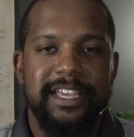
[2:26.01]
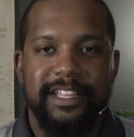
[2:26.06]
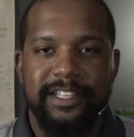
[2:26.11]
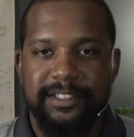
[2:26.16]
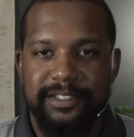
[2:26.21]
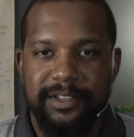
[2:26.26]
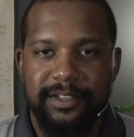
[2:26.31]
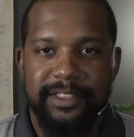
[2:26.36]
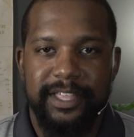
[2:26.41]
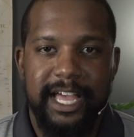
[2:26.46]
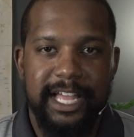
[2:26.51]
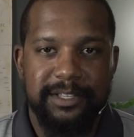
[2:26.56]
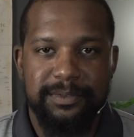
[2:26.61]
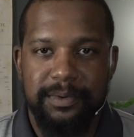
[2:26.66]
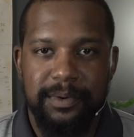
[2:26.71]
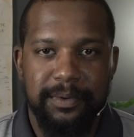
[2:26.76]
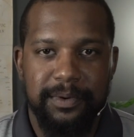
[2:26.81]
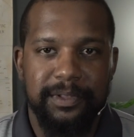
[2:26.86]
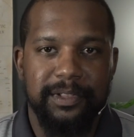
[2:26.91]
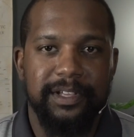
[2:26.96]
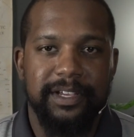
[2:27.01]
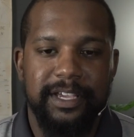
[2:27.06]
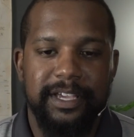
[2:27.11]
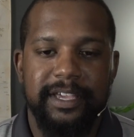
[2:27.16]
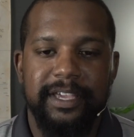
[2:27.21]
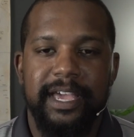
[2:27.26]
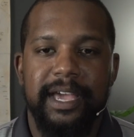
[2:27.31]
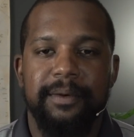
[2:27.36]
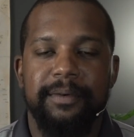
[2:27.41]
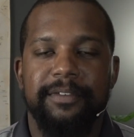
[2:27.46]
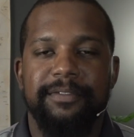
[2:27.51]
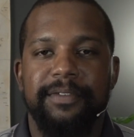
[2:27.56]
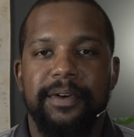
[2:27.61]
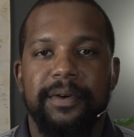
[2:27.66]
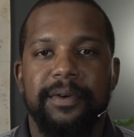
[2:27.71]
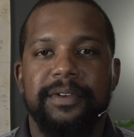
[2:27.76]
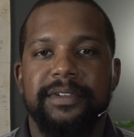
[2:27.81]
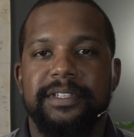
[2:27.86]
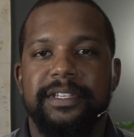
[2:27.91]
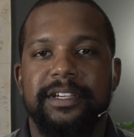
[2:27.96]
And so that's what we're looking at when
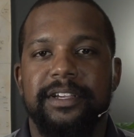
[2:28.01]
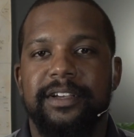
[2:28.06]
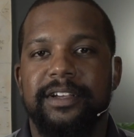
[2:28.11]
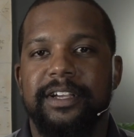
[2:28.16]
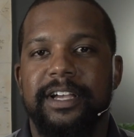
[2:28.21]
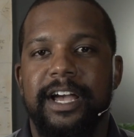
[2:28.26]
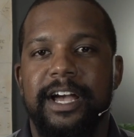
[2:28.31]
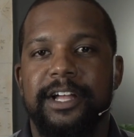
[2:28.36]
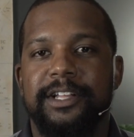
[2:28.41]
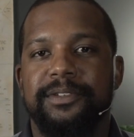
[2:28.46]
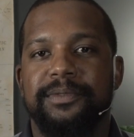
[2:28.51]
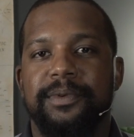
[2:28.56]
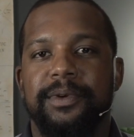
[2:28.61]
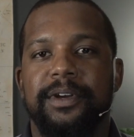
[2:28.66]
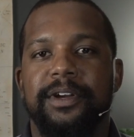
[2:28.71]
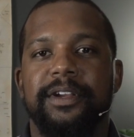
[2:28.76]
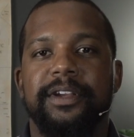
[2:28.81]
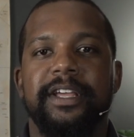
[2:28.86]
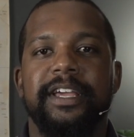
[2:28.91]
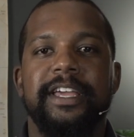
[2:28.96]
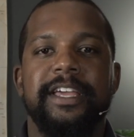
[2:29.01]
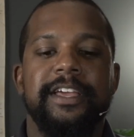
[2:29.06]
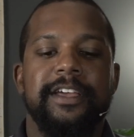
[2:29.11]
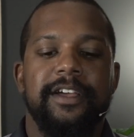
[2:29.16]
focusing on God's word.